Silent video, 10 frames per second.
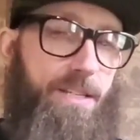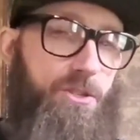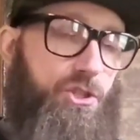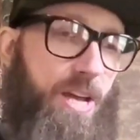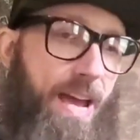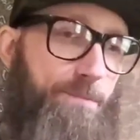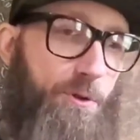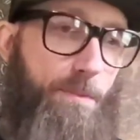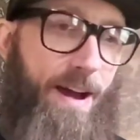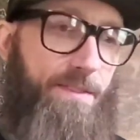this
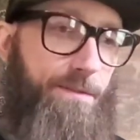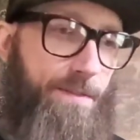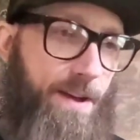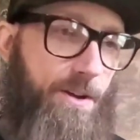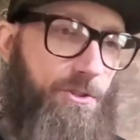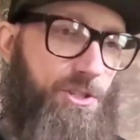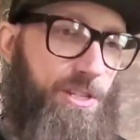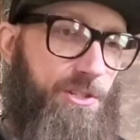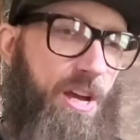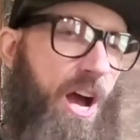chapter by the
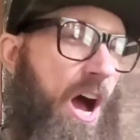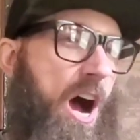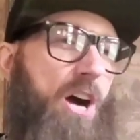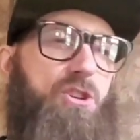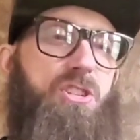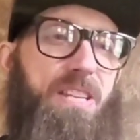Pharisees are